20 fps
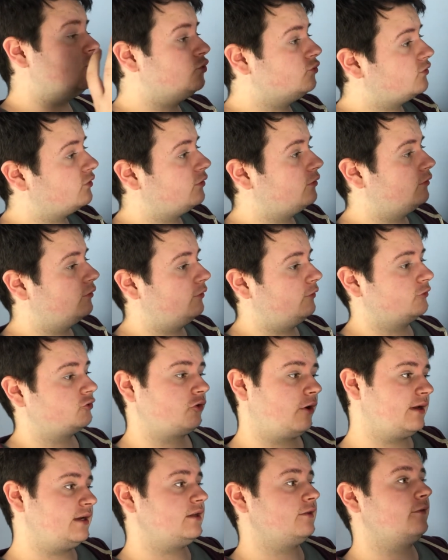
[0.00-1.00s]
use the
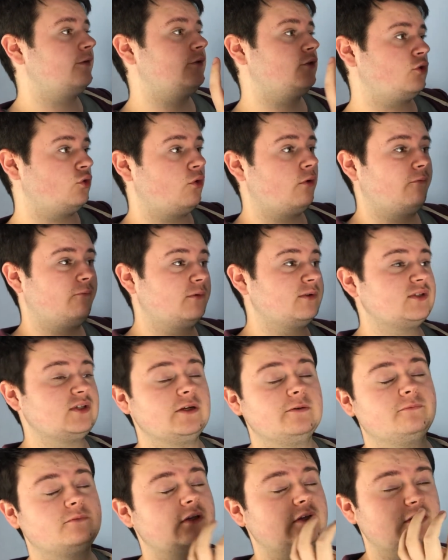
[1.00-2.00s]
training that you have
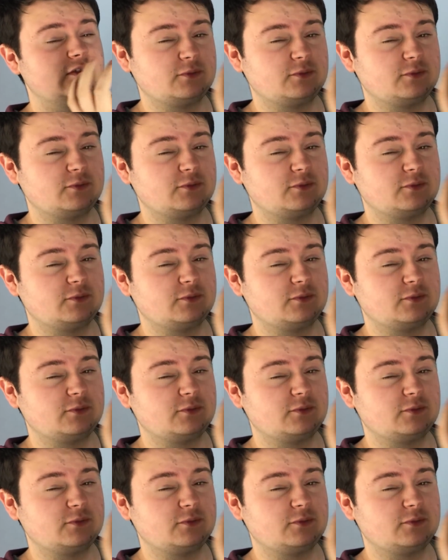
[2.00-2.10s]
received